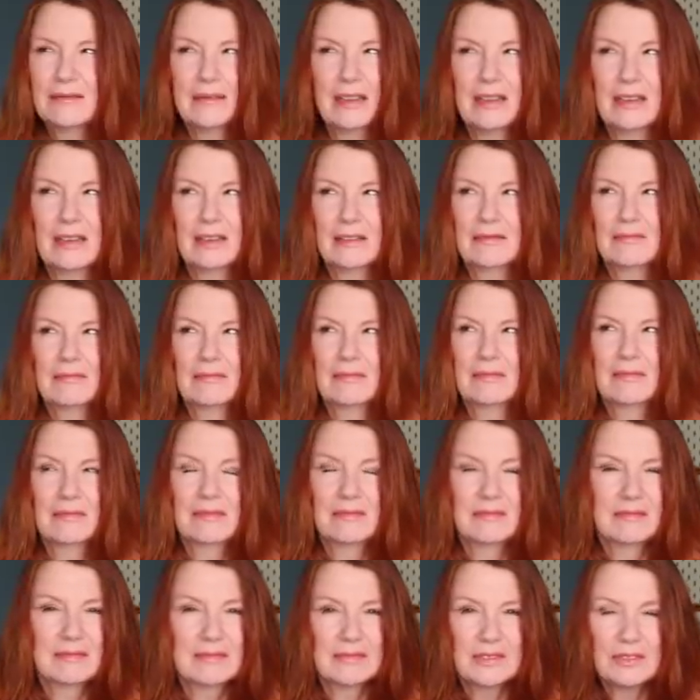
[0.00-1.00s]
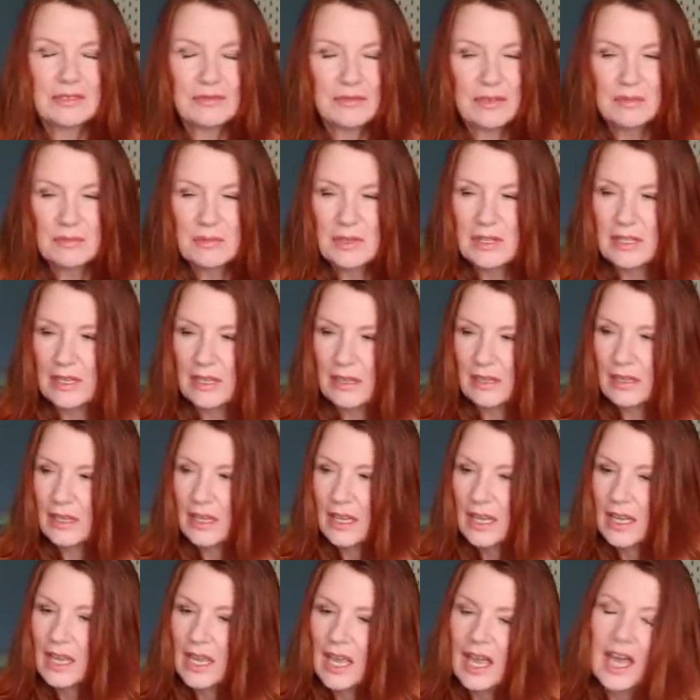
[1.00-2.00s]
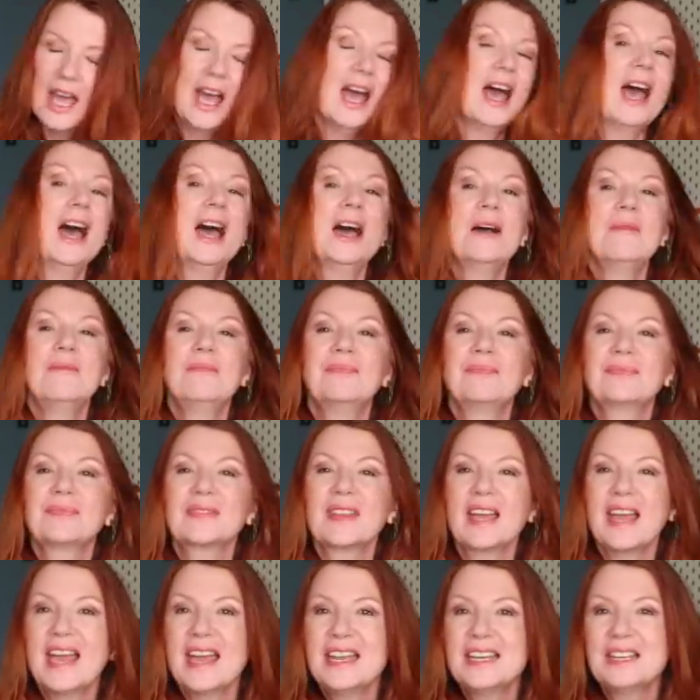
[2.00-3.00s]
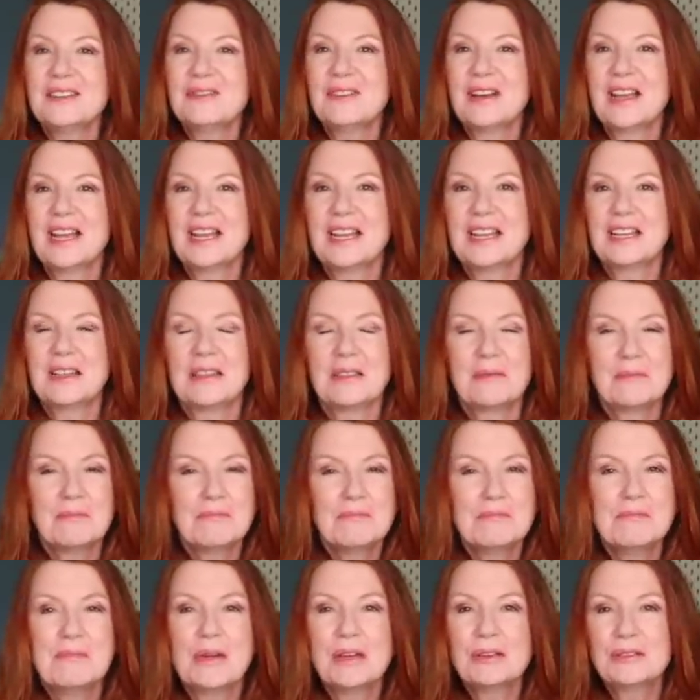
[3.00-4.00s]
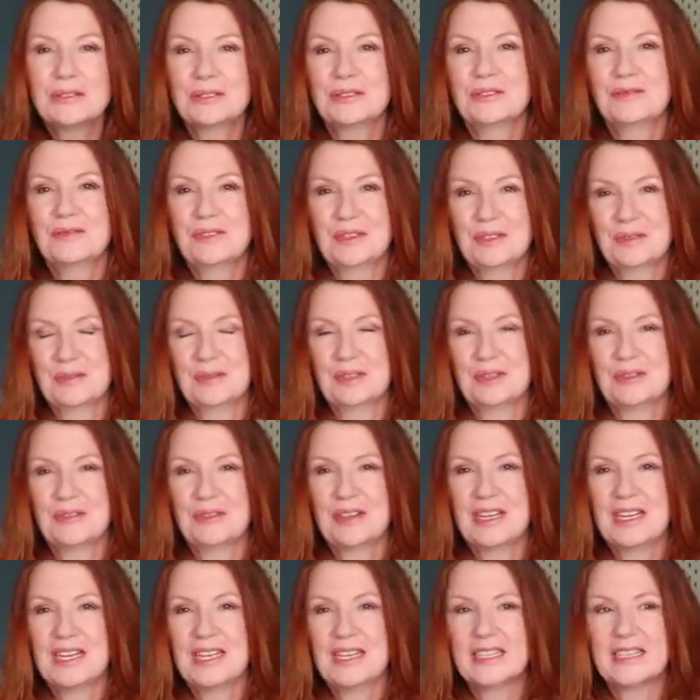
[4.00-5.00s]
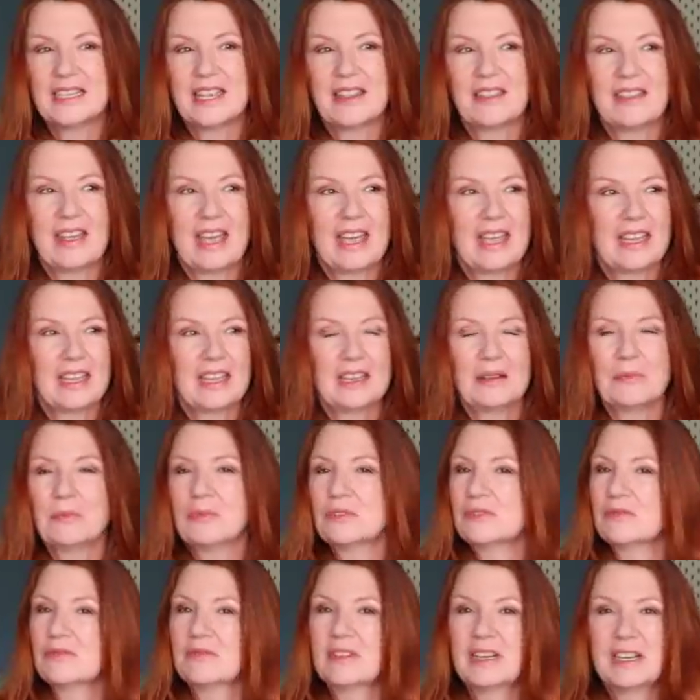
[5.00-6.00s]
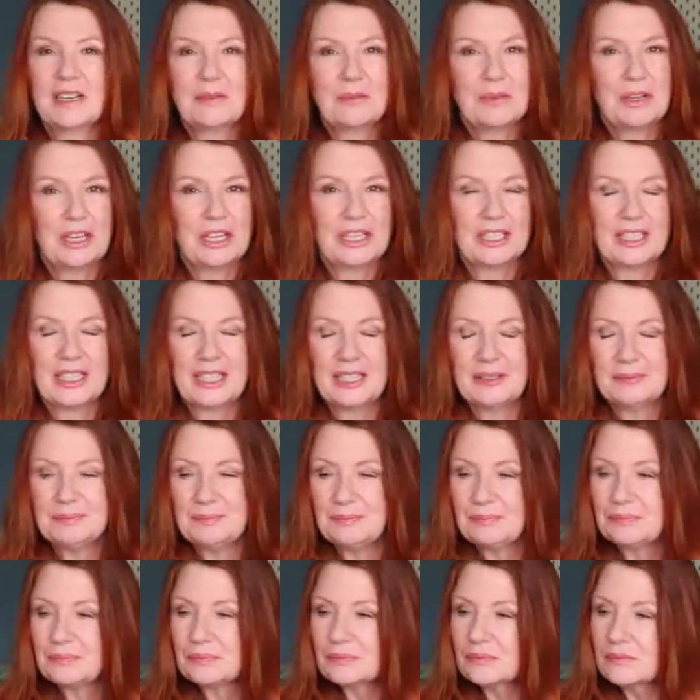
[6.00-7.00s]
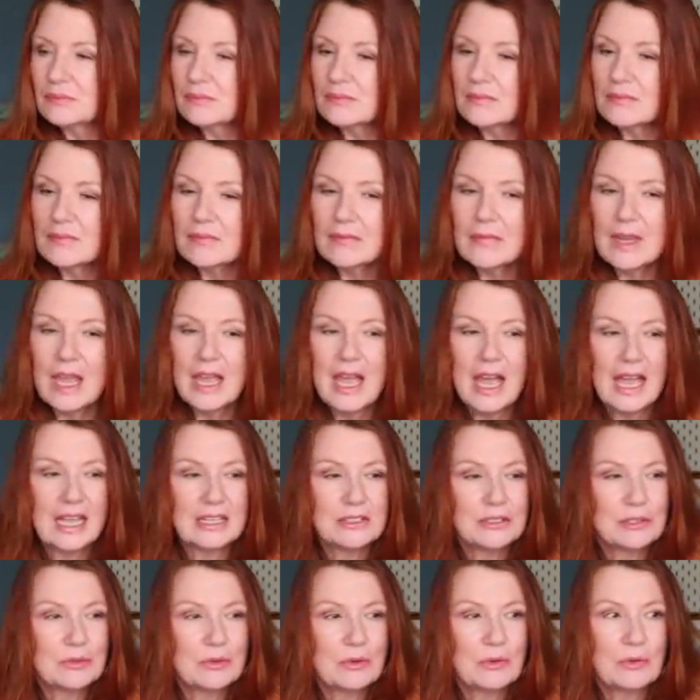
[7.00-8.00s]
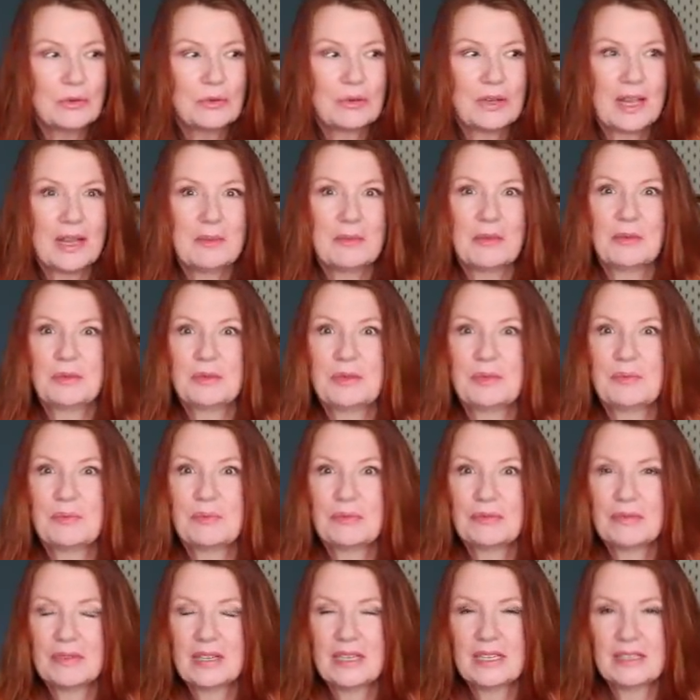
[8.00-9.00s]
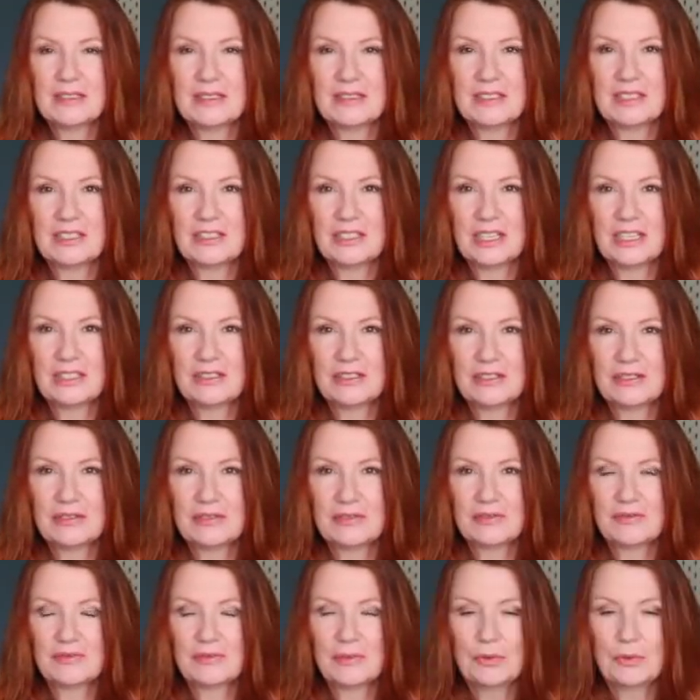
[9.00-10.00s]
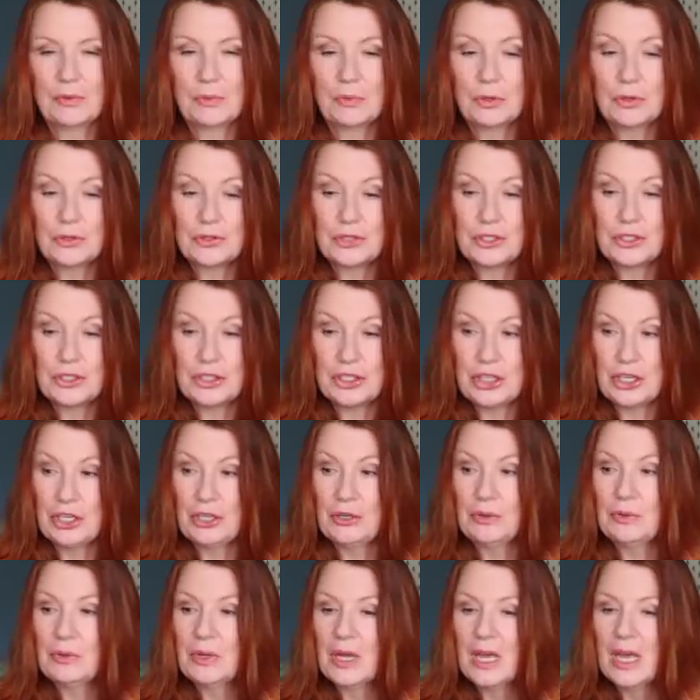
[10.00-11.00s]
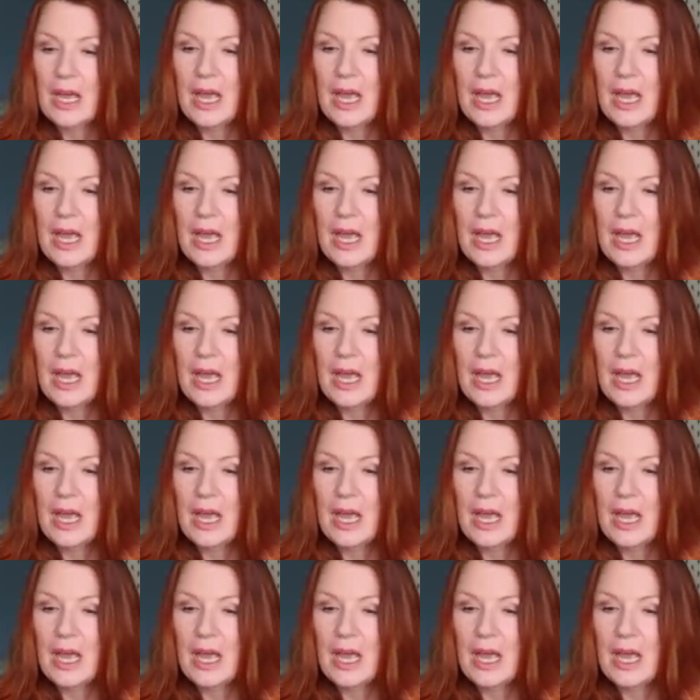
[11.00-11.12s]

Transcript: It's like, what's wrong with you? Anyway, most of you agreed that it wasn't really working, and you all came up with some brilliant suggestions for what to do.